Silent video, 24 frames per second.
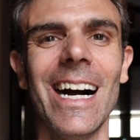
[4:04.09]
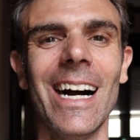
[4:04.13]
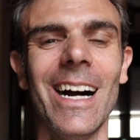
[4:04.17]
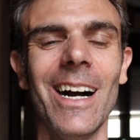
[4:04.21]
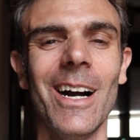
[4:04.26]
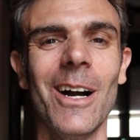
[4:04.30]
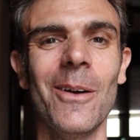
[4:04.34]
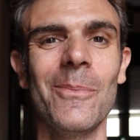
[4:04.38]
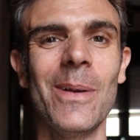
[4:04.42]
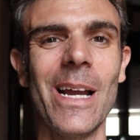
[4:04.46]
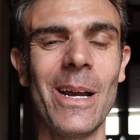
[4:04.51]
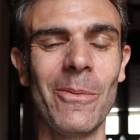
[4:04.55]

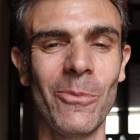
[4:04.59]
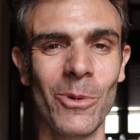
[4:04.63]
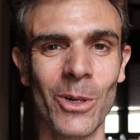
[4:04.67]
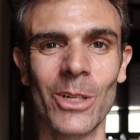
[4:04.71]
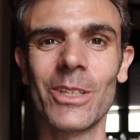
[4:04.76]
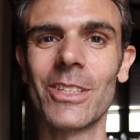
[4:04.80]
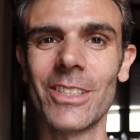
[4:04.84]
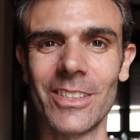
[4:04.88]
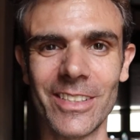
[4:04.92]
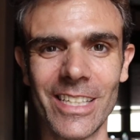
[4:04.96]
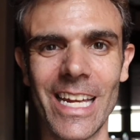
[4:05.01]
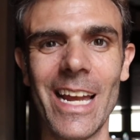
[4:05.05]
Um, and we're
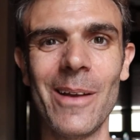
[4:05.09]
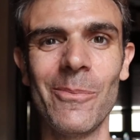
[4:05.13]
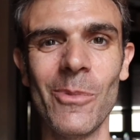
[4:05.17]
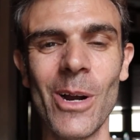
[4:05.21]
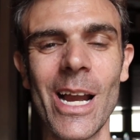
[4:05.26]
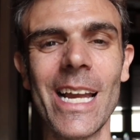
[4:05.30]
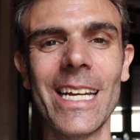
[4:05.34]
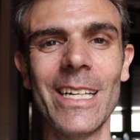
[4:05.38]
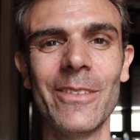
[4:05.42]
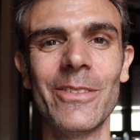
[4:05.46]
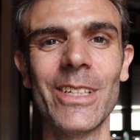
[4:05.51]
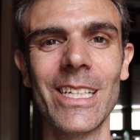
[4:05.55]
the same
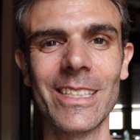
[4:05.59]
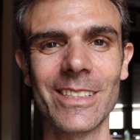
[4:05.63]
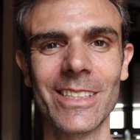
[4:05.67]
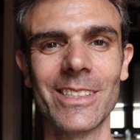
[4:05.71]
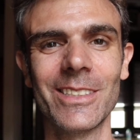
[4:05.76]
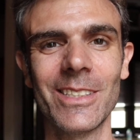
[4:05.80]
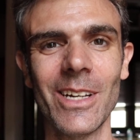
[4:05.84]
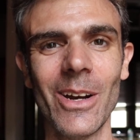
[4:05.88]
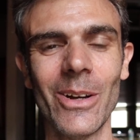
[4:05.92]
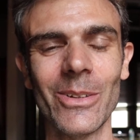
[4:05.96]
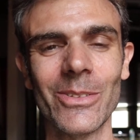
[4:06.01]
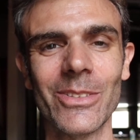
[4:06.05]
way even as
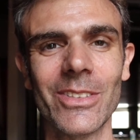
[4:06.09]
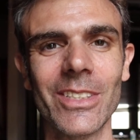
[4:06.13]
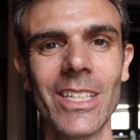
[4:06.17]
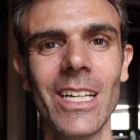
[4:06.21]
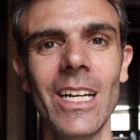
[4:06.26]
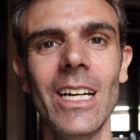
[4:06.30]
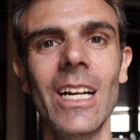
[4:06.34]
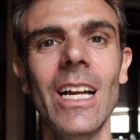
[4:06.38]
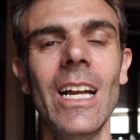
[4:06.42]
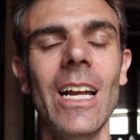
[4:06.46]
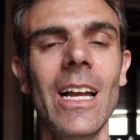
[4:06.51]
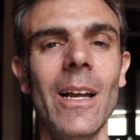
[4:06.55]
adults.
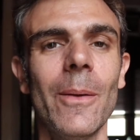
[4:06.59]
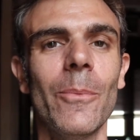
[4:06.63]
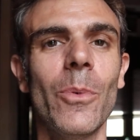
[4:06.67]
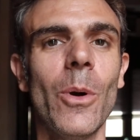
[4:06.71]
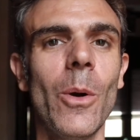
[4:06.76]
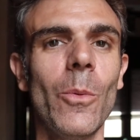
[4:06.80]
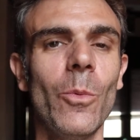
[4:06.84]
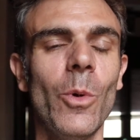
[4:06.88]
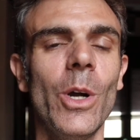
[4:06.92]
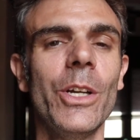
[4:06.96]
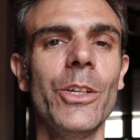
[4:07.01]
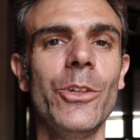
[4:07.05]

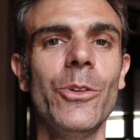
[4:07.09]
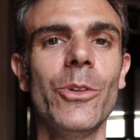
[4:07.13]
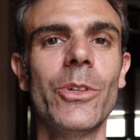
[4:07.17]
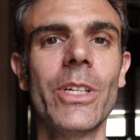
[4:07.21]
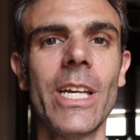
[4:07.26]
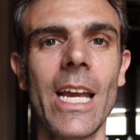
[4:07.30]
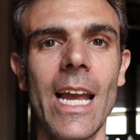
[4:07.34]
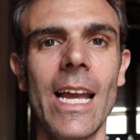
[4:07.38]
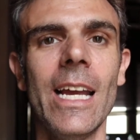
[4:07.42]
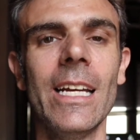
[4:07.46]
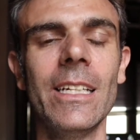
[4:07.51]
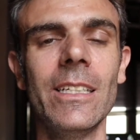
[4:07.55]
But what you
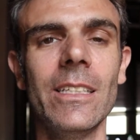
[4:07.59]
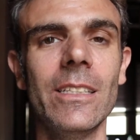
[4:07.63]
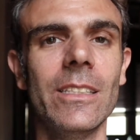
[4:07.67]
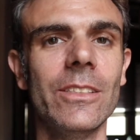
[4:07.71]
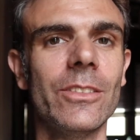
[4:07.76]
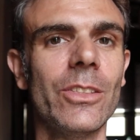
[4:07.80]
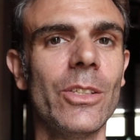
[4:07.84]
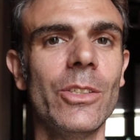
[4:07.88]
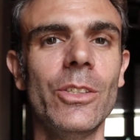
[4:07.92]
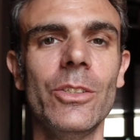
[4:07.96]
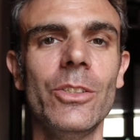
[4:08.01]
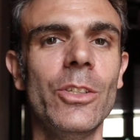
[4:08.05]
can,
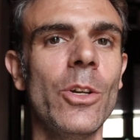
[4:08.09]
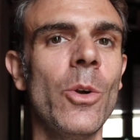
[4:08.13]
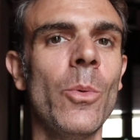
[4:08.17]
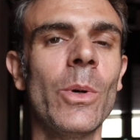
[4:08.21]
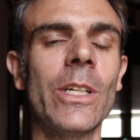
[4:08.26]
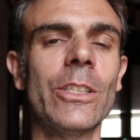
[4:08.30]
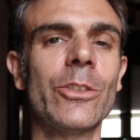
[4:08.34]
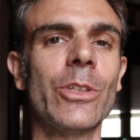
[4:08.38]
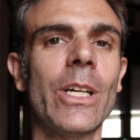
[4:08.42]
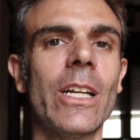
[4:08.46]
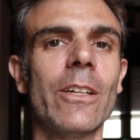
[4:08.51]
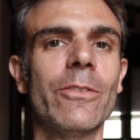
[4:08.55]
so you don't
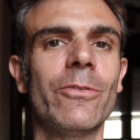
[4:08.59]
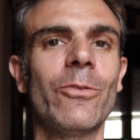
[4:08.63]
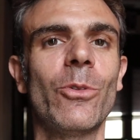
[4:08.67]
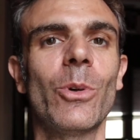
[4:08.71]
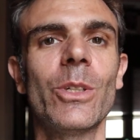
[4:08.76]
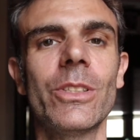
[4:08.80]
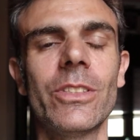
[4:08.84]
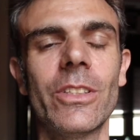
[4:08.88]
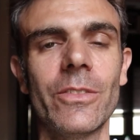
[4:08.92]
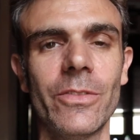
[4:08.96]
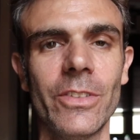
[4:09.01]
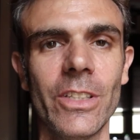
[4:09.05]
want to try to
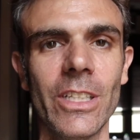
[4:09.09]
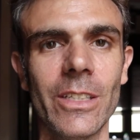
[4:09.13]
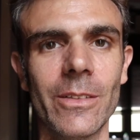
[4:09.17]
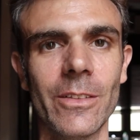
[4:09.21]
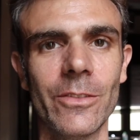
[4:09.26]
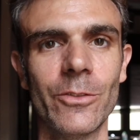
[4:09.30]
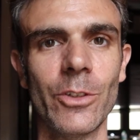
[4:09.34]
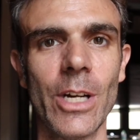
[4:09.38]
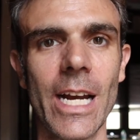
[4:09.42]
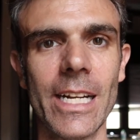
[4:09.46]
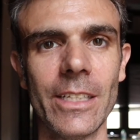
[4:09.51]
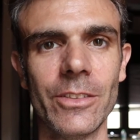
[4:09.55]
force the feeling
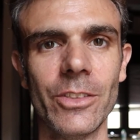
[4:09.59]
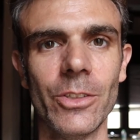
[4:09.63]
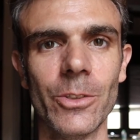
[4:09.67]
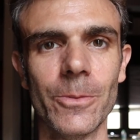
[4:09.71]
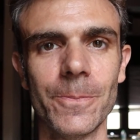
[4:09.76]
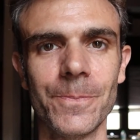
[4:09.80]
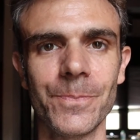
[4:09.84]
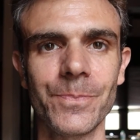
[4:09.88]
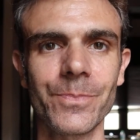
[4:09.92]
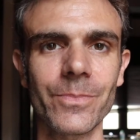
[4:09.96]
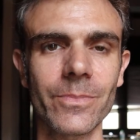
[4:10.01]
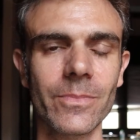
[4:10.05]
of
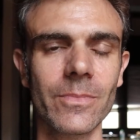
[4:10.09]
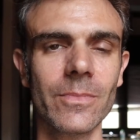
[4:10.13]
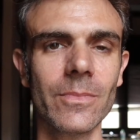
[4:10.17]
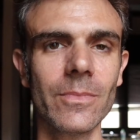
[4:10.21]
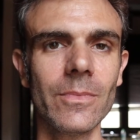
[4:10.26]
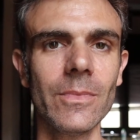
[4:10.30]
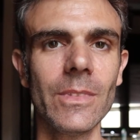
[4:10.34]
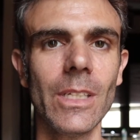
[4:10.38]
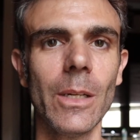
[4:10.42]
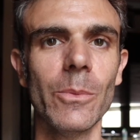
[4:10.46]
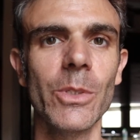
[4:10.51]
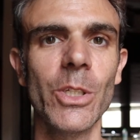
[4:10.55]
gratitude.
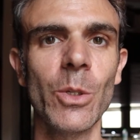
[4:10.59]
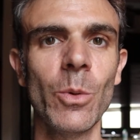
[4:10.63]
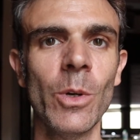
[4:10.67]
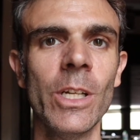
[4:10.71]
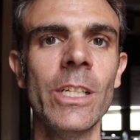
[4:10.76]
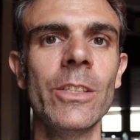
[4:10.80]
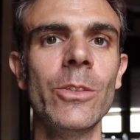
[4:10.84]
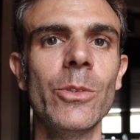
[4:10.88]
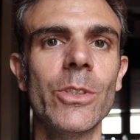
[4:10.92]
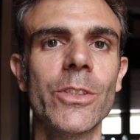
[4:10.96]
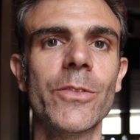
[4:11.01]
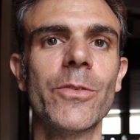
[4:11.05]
What you
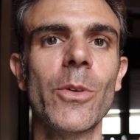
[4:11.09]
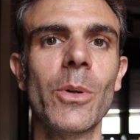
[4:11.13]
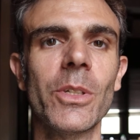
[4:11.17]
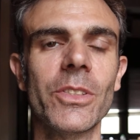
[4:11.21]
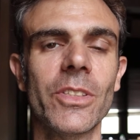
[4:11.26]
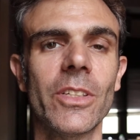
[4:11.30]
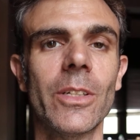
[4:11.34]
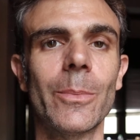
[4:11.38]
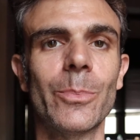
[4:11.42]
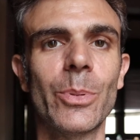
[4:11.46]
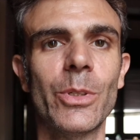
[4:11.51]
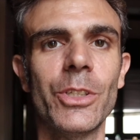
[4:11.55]
want to do is
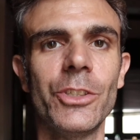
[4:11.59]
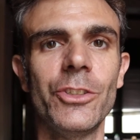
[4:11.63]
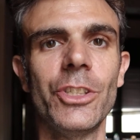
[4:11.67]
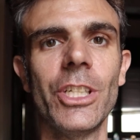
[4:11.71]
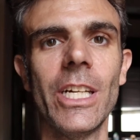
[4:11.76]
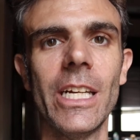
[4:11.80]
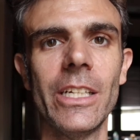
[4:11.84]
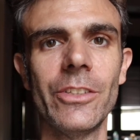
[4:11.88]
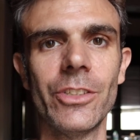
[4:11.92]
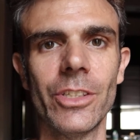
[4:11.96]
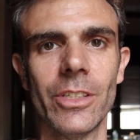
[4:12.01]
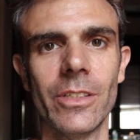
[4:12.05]
focus on
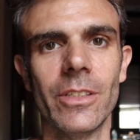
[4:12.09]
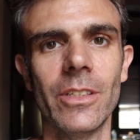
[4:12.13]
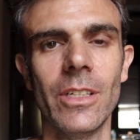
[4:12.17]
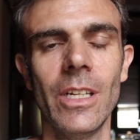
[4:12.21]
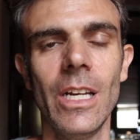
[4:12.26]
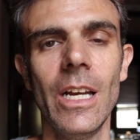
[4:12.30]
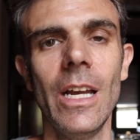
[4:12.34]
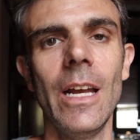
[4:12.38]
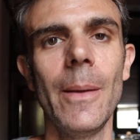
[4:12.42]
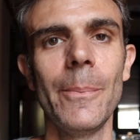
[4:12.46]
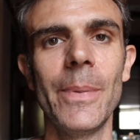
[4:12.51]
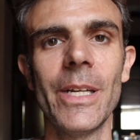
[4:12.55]
appreciation
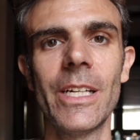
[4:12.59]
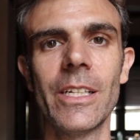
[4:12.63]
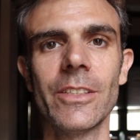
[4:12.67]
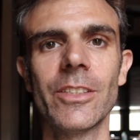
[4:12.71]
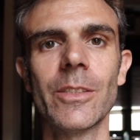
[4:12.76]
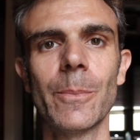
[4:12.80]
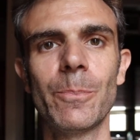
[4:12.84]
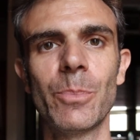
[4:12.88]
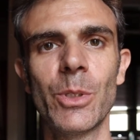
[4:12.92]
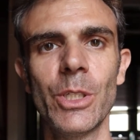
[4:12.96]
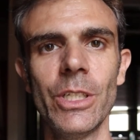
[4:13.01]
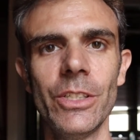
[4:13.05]
because
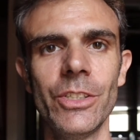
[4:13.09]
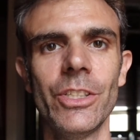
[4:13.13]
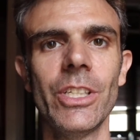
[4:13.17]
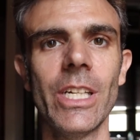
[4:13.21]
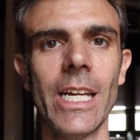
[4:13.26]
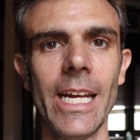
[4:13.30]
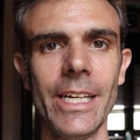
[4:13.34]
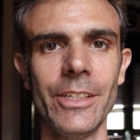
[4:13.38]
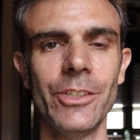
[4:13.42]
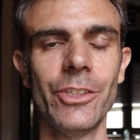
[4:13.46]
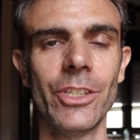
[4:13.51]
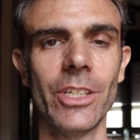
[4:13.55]

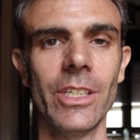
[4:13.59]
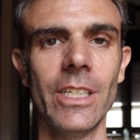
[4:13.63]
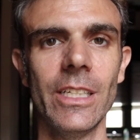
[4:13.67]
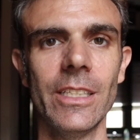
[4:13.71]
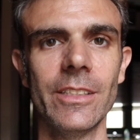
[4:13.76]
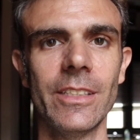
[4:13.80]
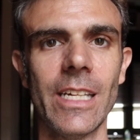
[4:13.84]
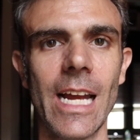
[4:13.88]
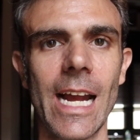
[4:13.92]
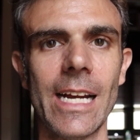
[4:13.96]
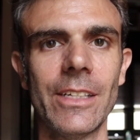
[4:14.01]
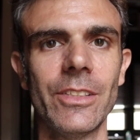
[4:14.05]
appreciation
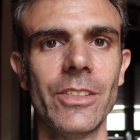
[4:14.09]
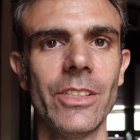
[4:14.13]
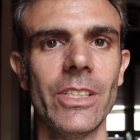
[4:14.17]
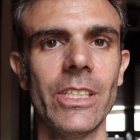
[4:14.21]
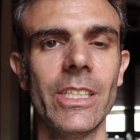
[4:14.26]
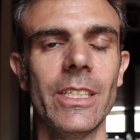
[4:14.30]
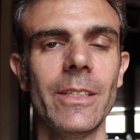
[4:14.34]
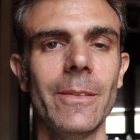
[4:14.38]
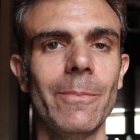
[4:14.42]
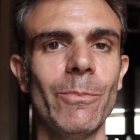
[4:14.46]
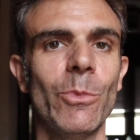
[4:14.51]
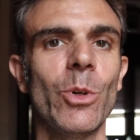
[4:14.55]
is
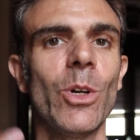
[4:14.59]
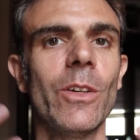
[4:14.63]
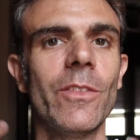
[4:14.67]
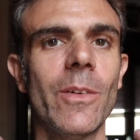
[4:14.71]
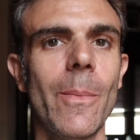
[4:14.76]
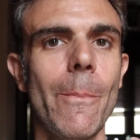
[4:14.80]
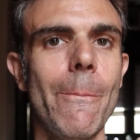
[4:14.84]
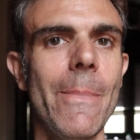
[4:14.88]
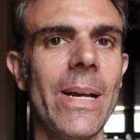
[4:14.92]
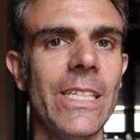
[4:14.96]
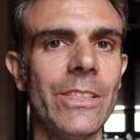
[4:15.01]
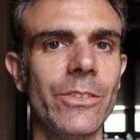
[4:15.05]
actually more of
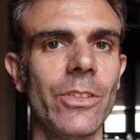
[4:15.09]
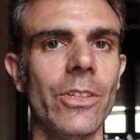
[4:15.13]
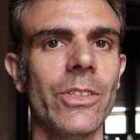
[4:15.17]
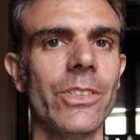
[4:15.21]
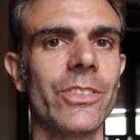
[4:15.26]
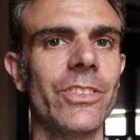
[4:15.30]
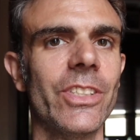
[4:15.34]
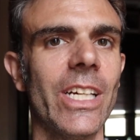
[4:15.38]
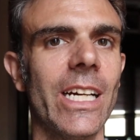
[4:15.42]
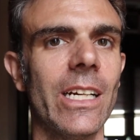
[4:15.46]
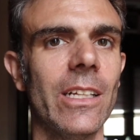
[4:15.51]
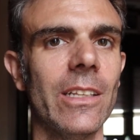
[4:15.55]
a mental
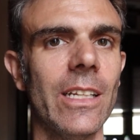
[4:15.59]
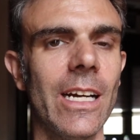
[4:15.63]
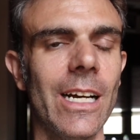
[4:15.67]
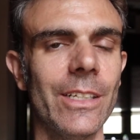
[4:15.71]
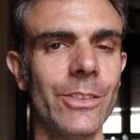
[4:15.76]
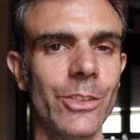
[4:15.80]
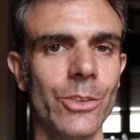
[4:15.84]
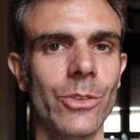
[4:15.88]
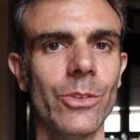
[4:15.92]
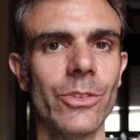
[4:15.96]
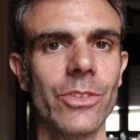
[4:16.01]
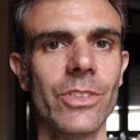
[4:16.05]

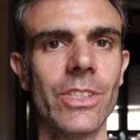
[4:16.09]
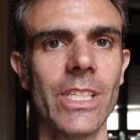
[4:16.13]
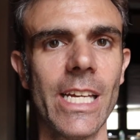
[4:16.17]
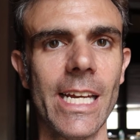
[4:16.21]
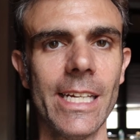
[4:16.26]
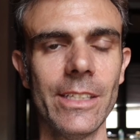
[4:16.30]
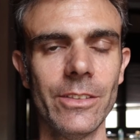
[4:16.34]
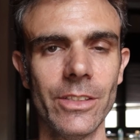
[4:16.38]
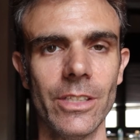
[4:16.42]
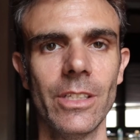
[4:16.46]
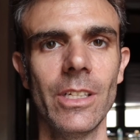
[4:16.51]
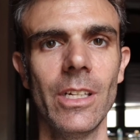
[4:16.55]
psychological
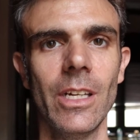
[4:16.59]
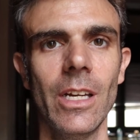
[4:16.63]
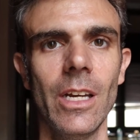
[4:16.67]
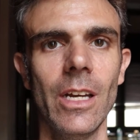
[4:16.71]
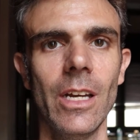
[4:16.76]
state.